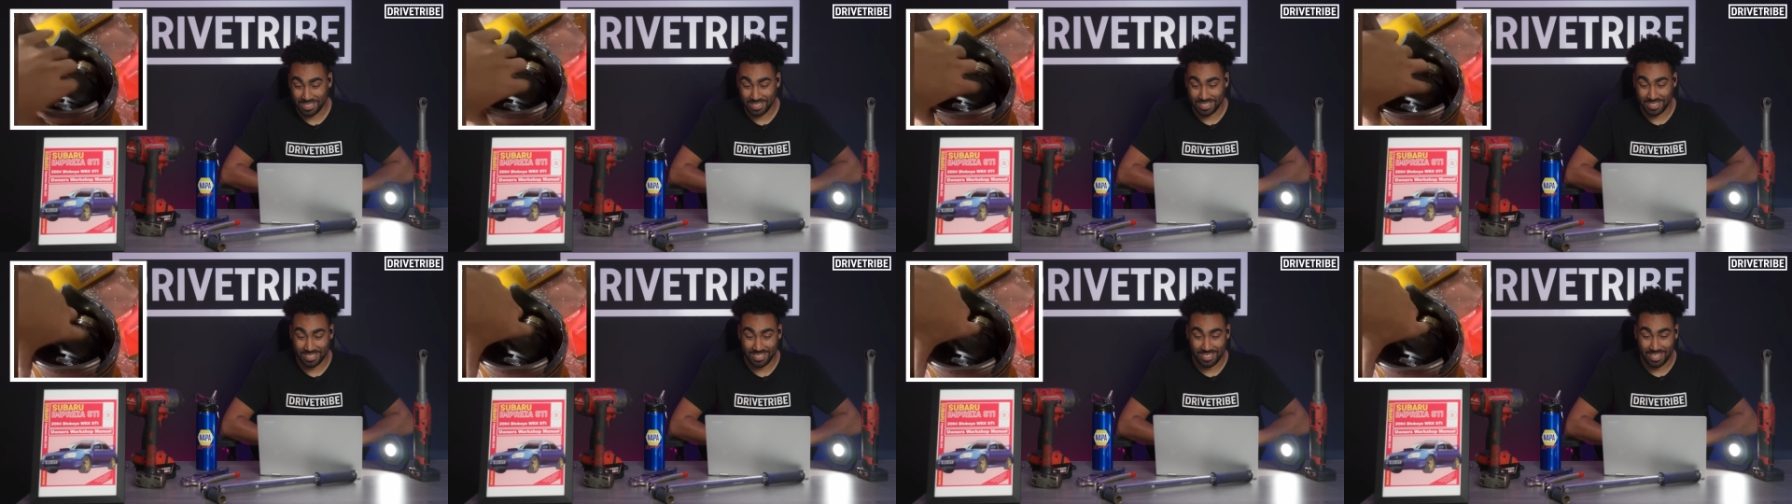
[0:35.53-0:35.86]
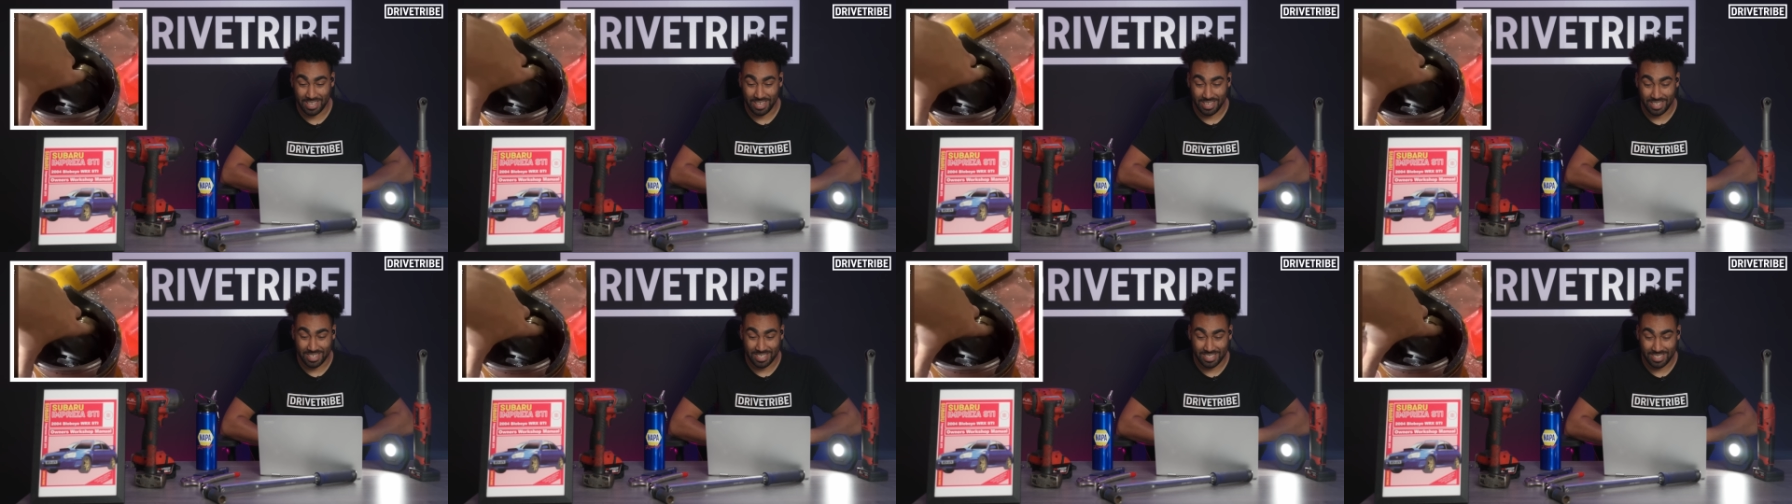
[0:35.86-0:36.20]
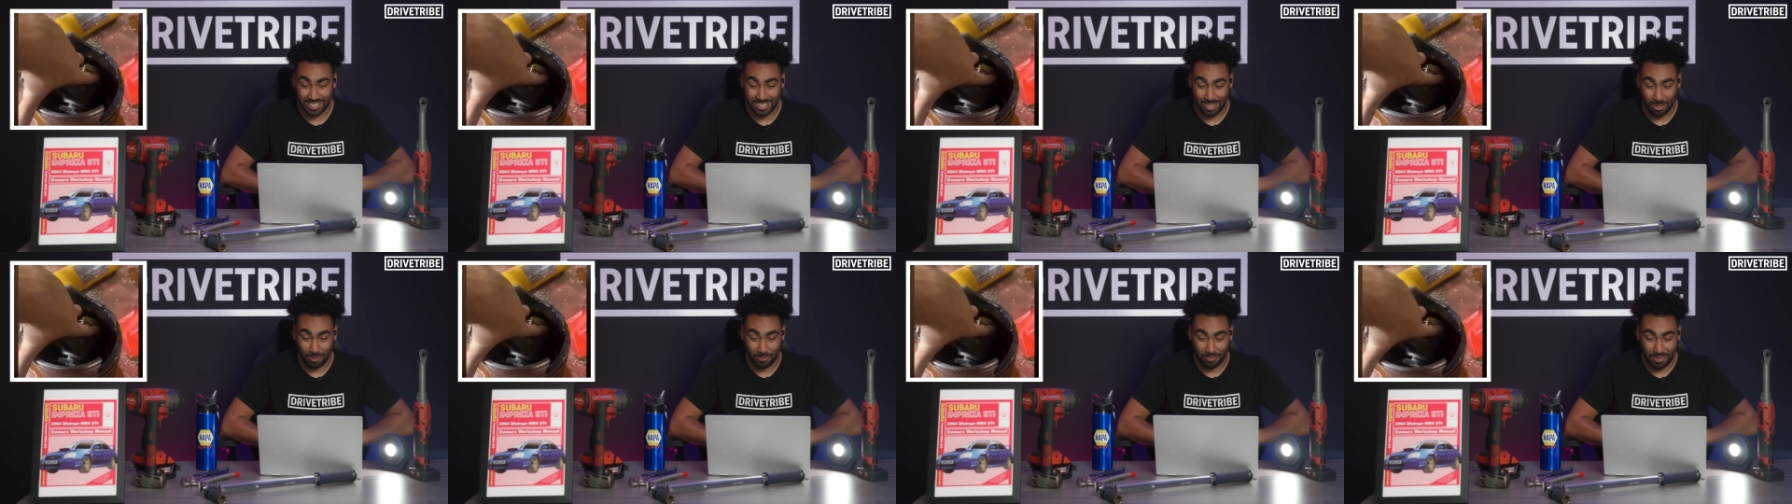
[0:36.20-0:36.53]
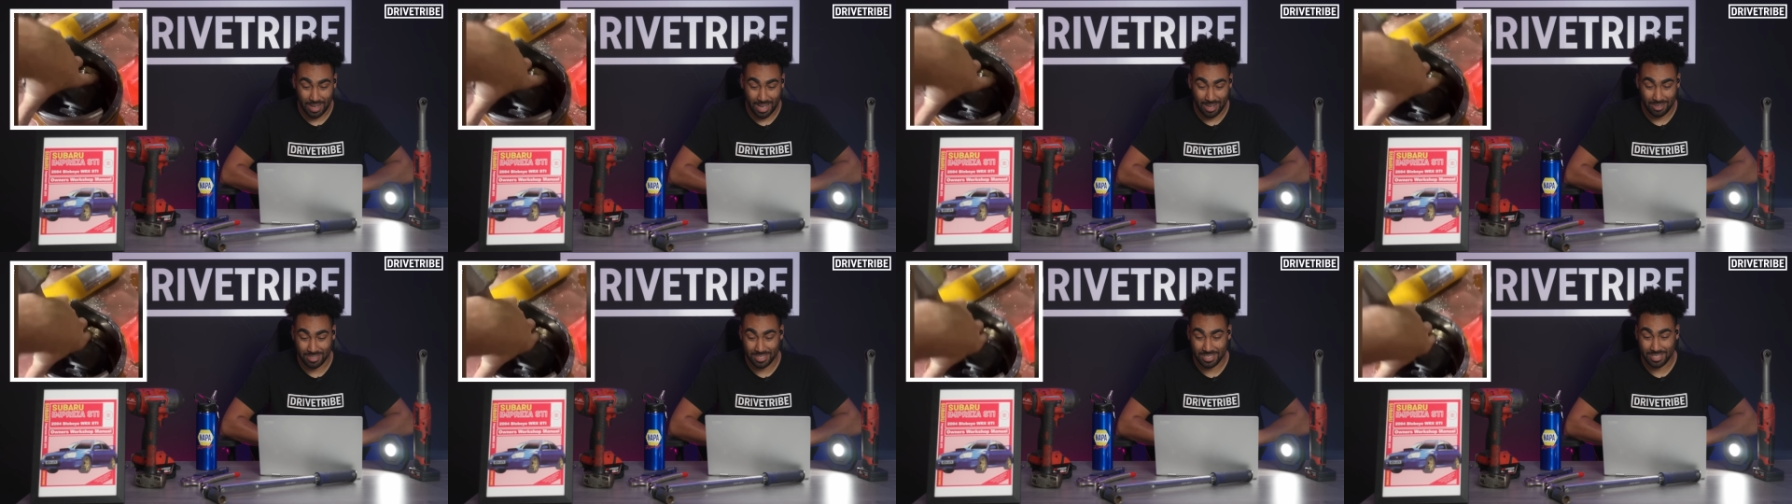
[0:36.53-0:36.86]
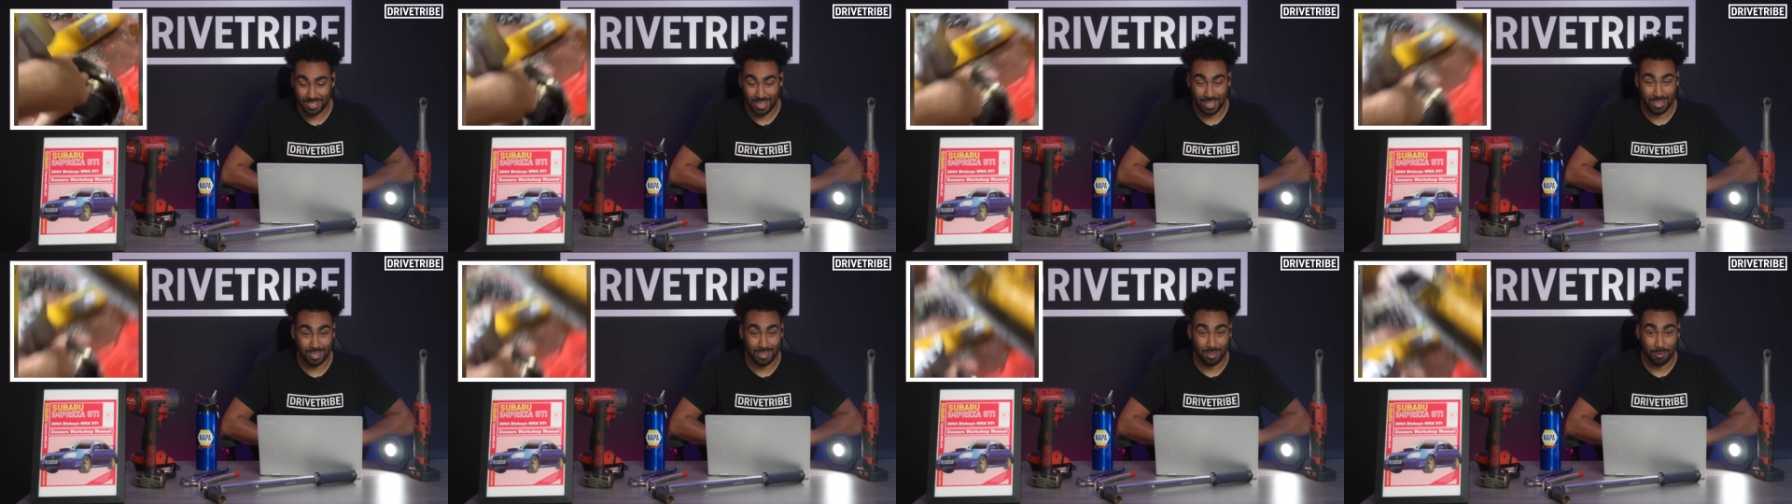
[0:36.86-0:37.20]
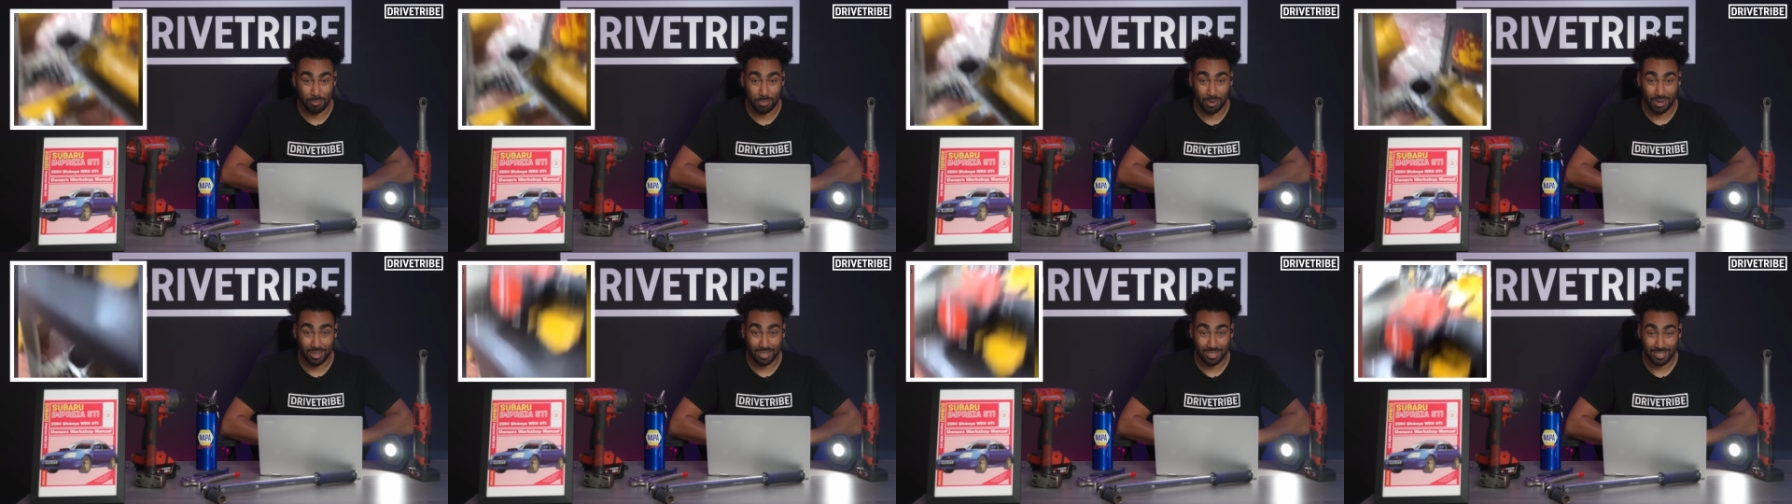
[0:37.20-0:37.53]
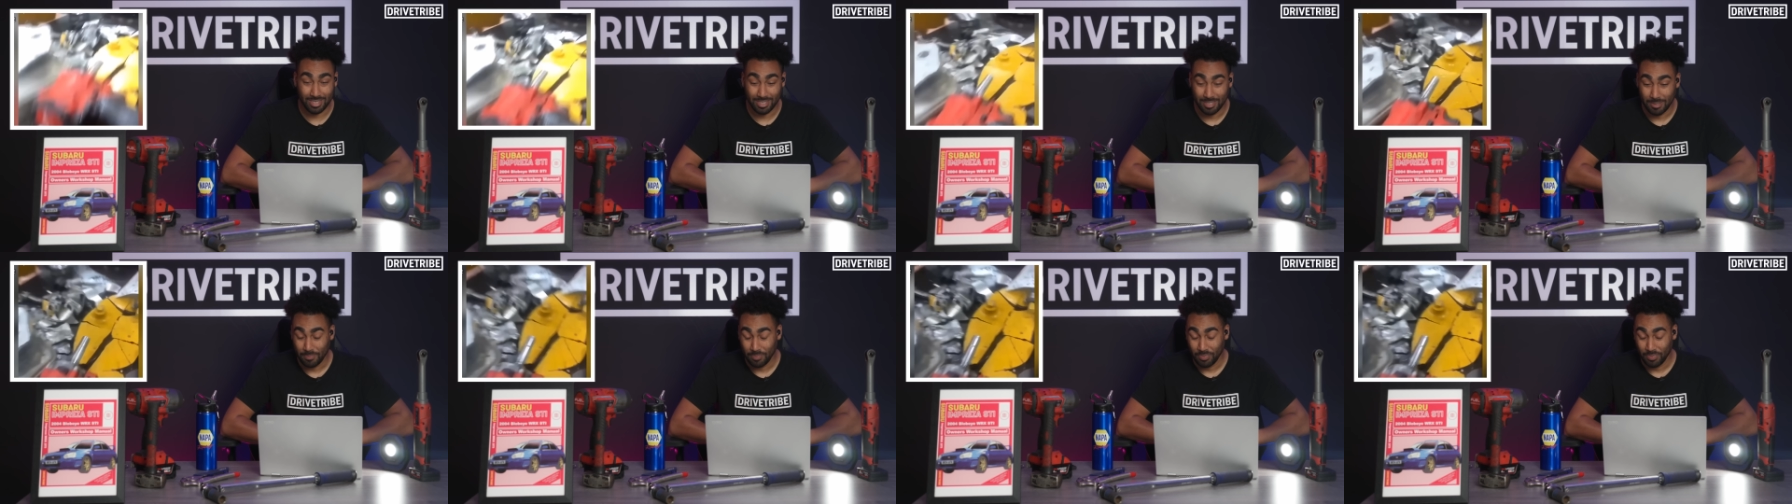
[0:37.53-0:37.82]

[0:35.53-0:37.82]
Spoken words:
just yeeted itself out the side of the block.